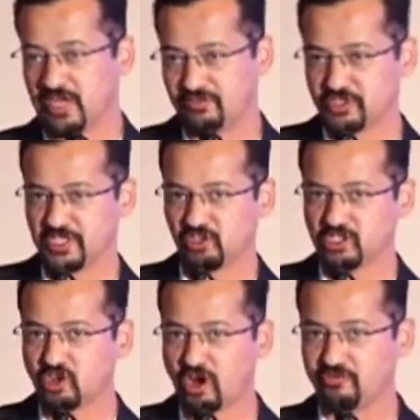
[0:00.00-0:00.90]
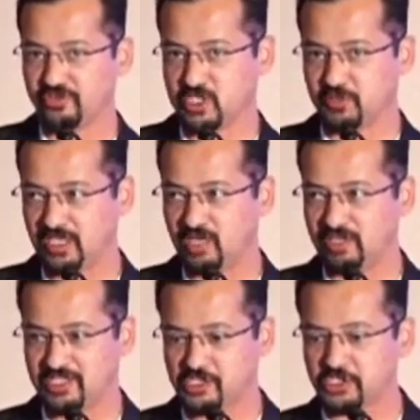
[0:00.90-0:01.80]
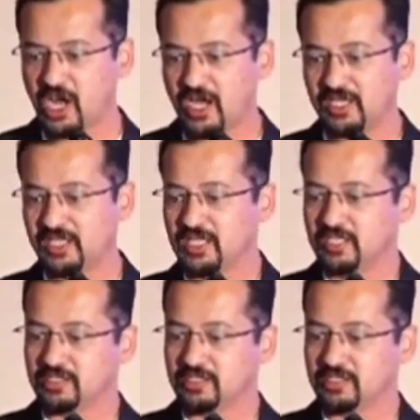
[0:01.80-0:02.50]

And if you see on the top, which has been labeled as a star,